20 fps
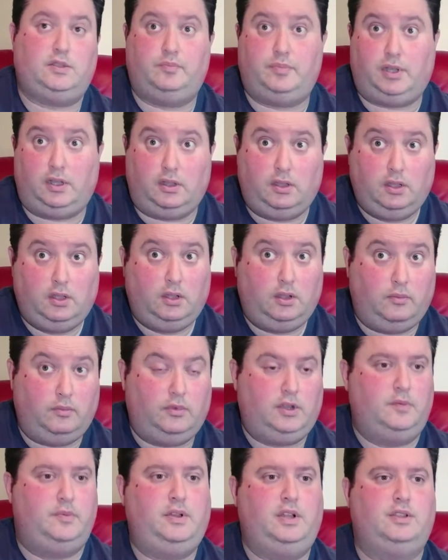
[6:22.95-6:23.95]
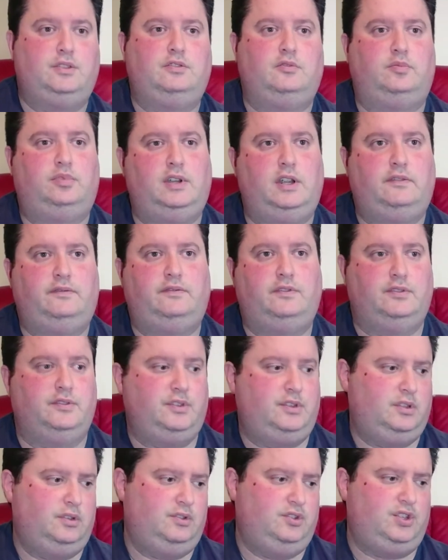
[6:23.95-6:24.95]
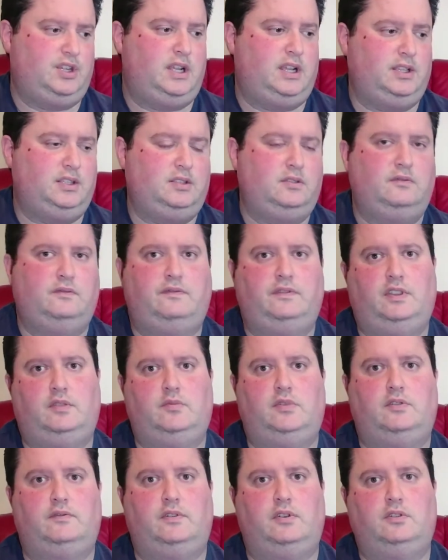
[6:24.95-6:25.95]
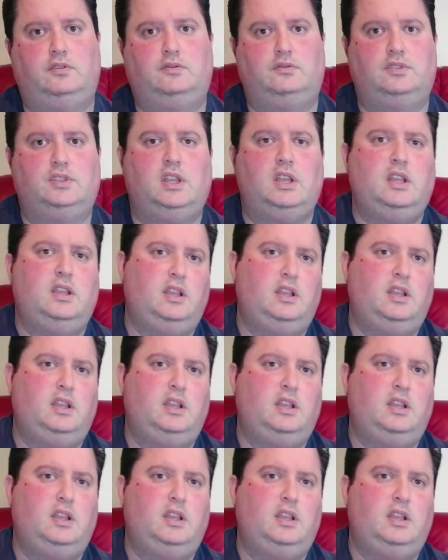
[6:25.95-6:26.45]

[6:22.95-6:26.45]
But my personal preference, jazz, female vocals.